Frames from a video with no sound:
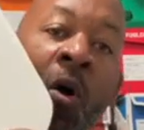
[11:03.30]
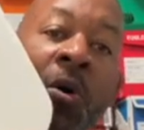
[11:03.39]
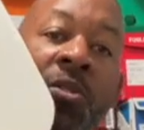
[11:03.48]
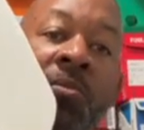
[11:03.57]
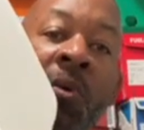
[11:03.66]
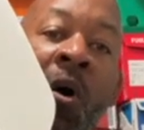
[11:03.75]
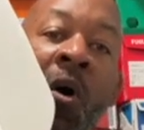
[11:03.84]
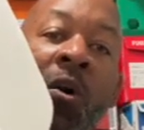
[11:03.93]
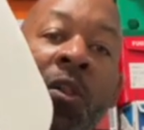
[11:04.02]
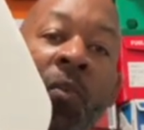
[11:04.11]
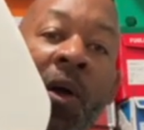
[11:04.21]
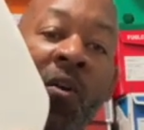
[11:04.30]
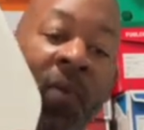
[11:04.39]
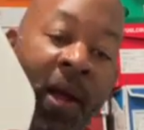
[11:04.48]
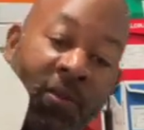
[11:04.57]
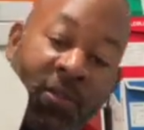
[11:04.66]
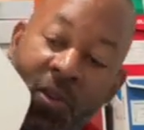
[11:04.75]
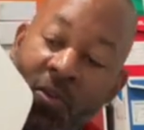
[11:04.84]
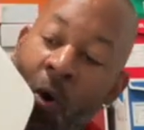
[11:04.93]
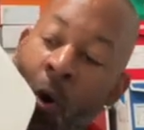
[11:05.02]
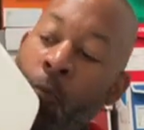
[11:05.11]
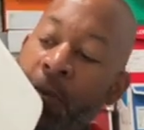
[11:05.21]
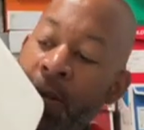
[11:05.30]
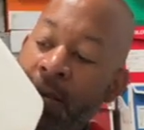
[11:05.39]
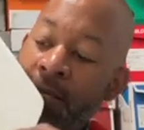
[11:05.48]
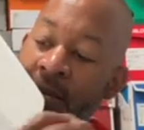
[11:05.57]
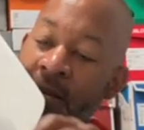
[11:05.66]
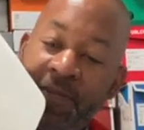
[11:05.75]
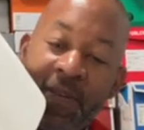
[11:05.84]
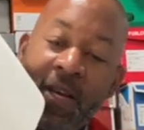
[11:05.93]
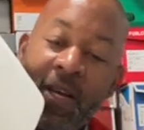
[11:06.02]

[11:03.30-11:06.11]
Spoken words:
awesome all the way around. So you open it as if,